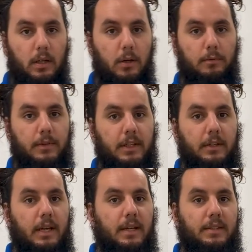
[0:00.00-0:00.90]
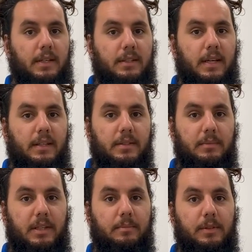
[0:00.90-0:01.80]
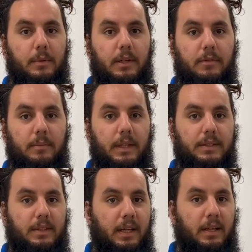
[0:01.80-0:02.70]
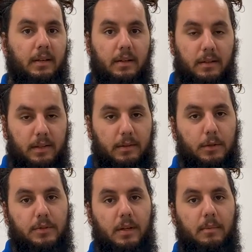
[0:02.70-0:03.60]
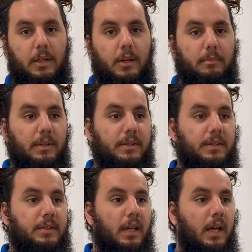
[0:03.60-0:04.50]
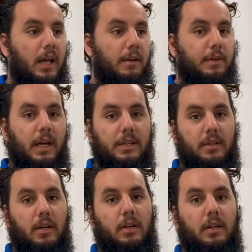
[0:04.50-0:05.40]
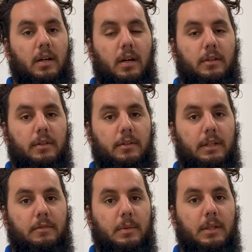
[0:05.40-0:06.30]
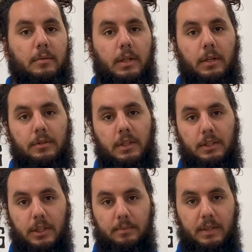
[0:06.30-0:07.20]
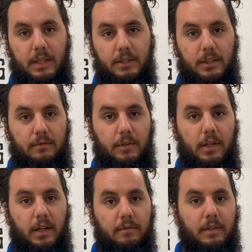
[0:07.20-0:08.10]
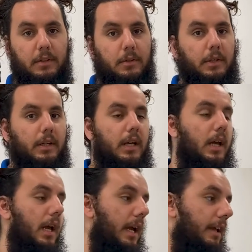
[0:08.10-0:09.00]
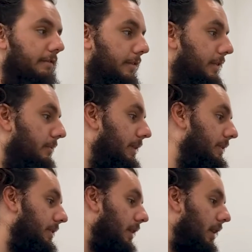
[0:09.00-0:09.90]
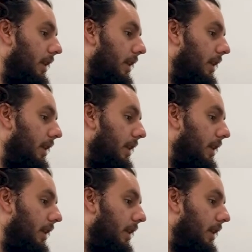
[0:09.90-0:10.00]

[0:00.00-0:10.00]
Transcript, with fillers: Hopefully you guys can take some tips away from this and use them in your business. If you guys aren't already familiar, we're using ShipStation for our inventory and fulfillment.